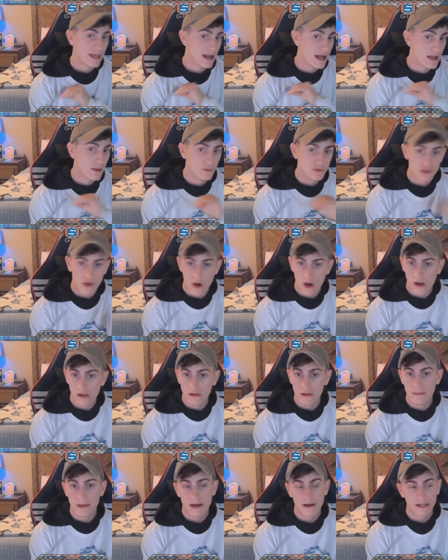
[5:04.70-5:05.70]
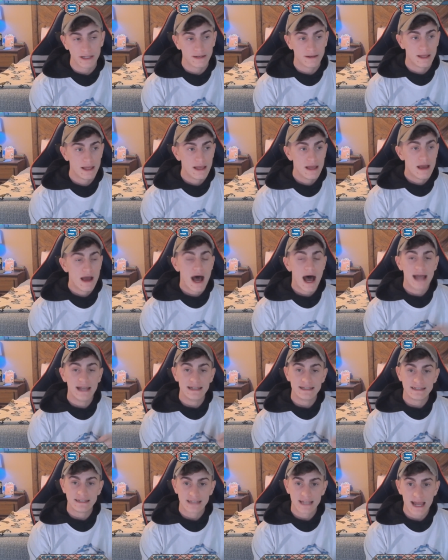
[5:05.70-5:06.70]
and I was all about it. I
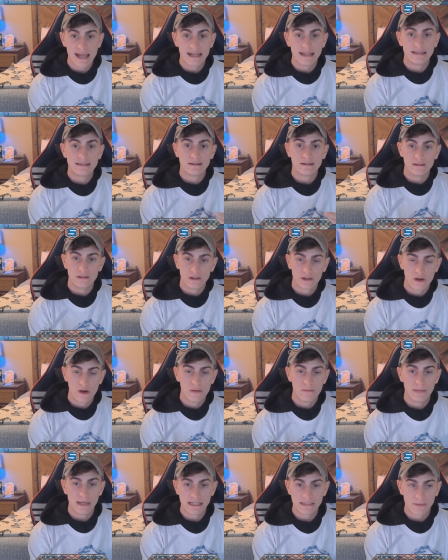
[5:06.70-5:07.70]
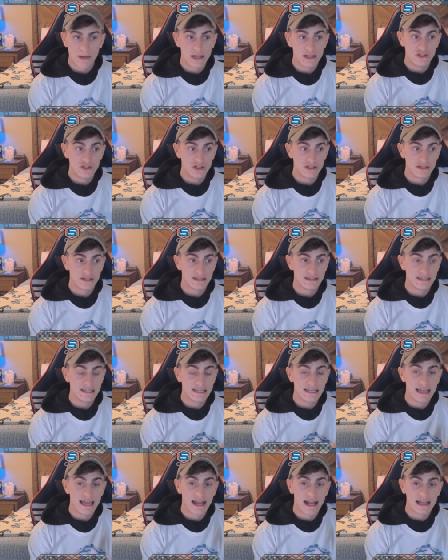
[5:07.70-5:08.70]
decided to look on Best Buy just to
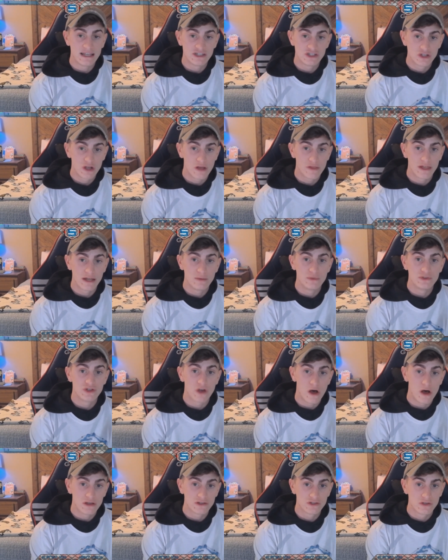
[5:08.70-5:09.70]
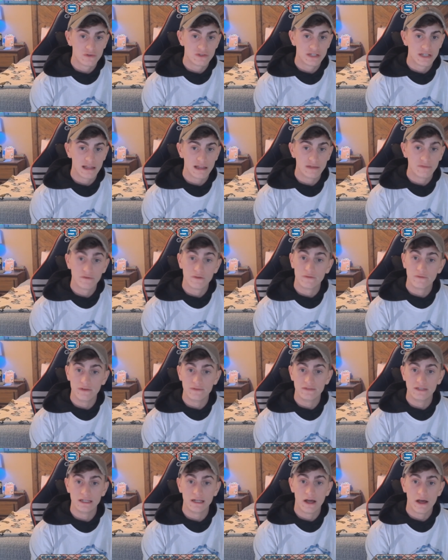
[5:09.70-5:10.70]
see and I saw that it was also selling for
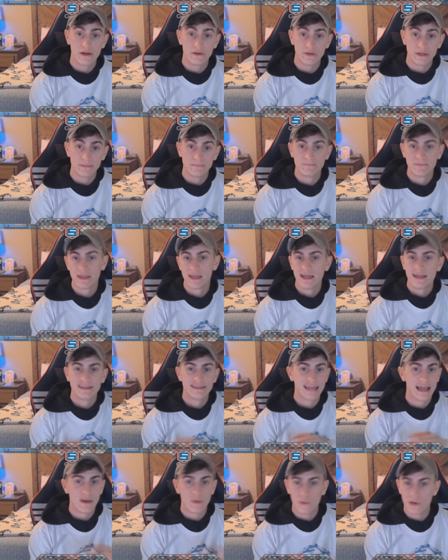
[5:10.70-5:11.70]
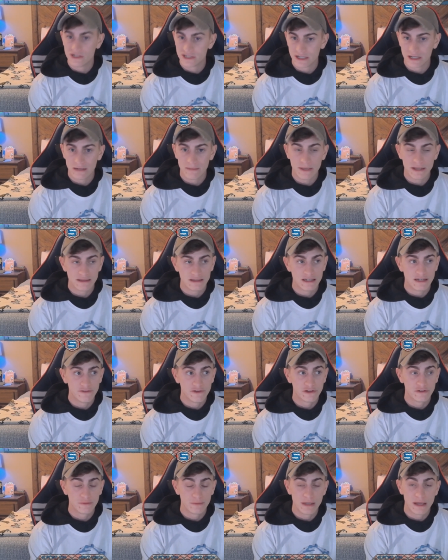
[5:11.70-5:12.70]
1500 That wasn't gonna make the
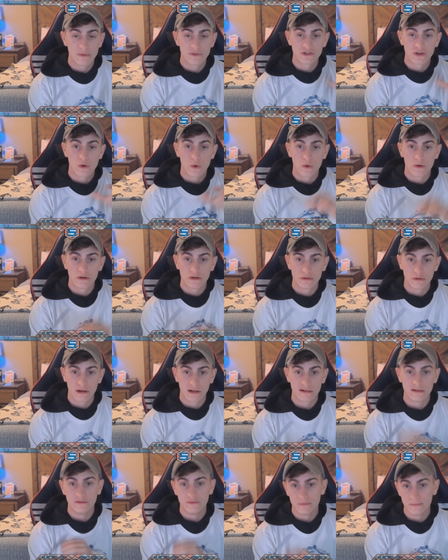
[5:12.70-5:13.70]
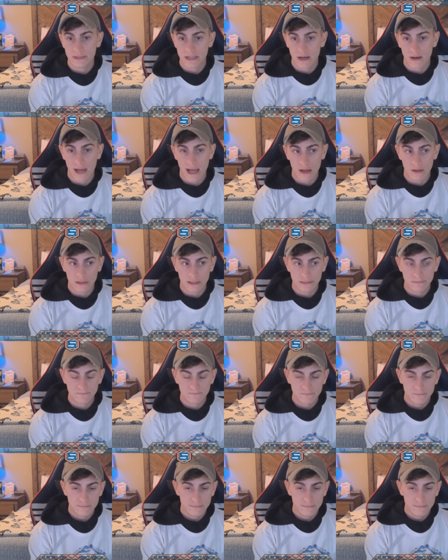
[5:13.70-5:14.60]
difference for me. I was gonna order directly from Dell Outlet.